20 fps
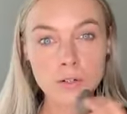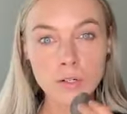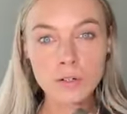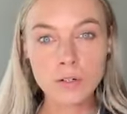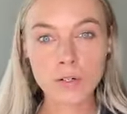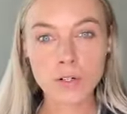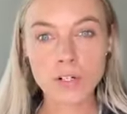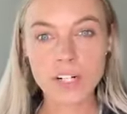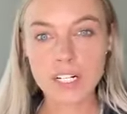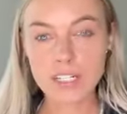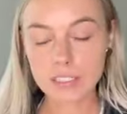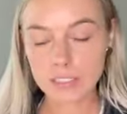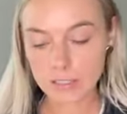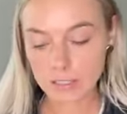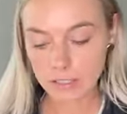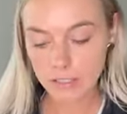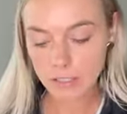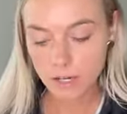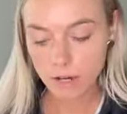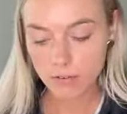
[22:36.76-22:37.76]
Oh,
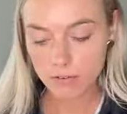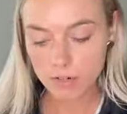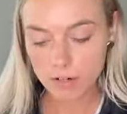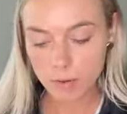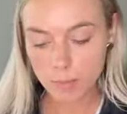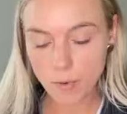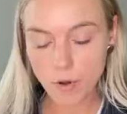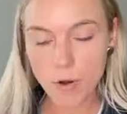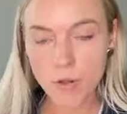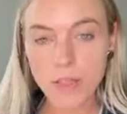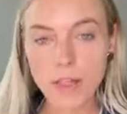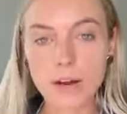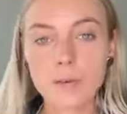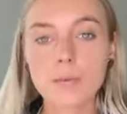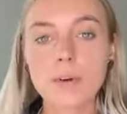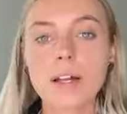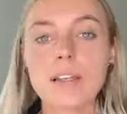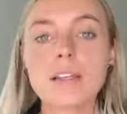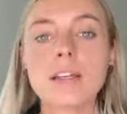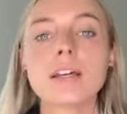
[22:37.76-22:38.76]
covered up all
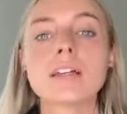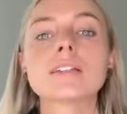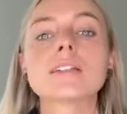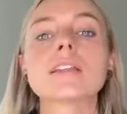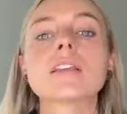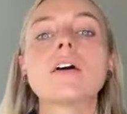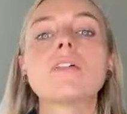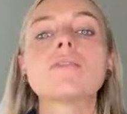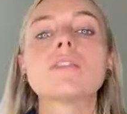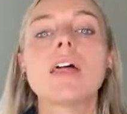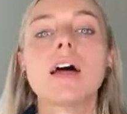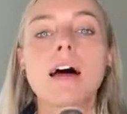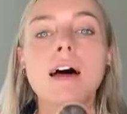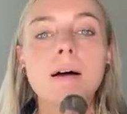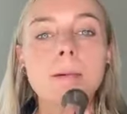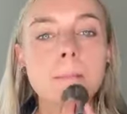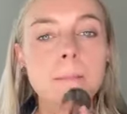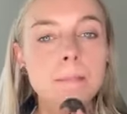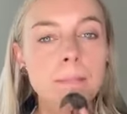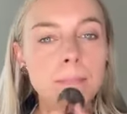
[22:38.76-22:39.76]
that redness. Love
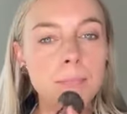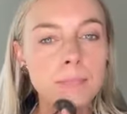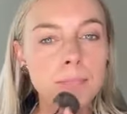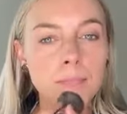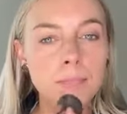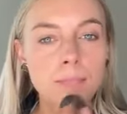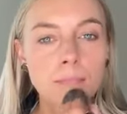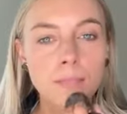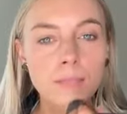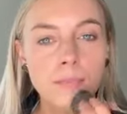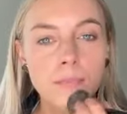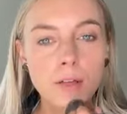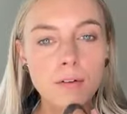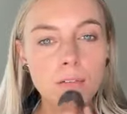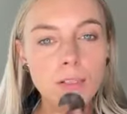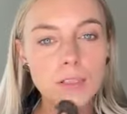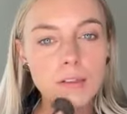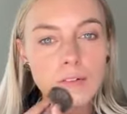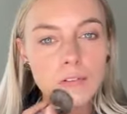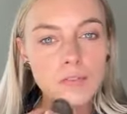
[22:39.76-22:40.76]
that.
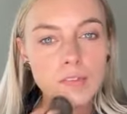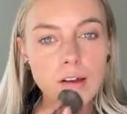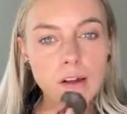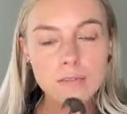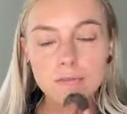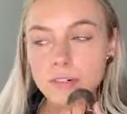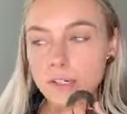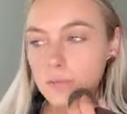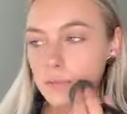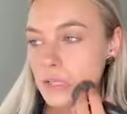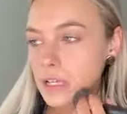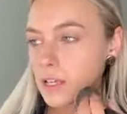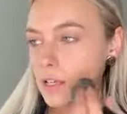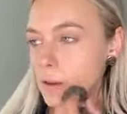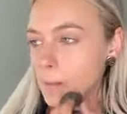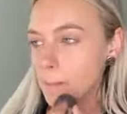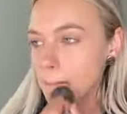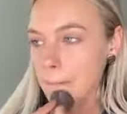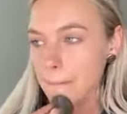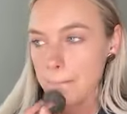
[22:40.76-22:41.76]
Love that for
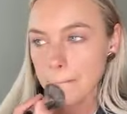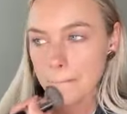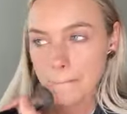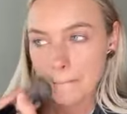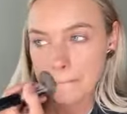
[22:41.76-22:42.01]
me.